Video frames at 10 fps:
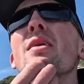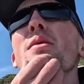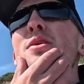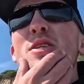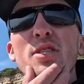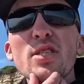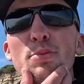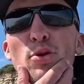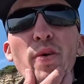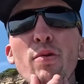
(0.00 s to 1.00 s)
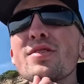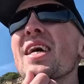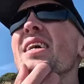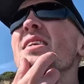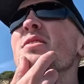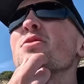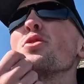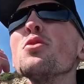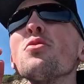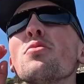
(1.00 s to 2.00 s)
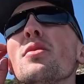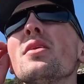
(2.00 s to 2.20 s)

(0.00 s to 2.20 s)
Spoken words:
because smooth hounds are in, so